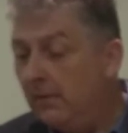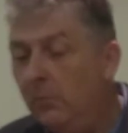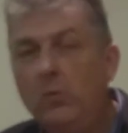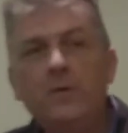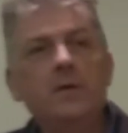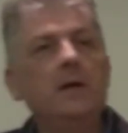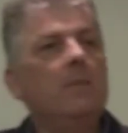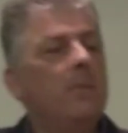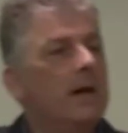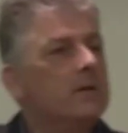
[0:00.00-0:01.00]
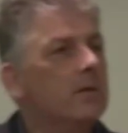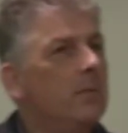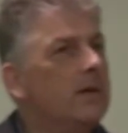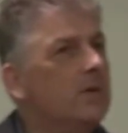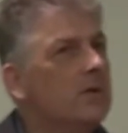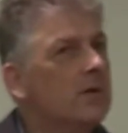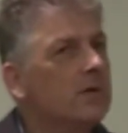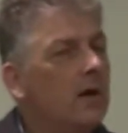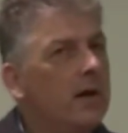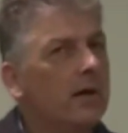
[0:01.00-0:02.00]
more than the impact of the message
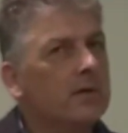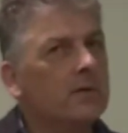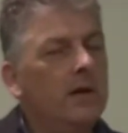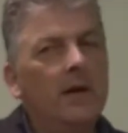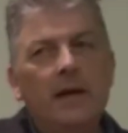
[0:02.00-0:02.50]
inside us,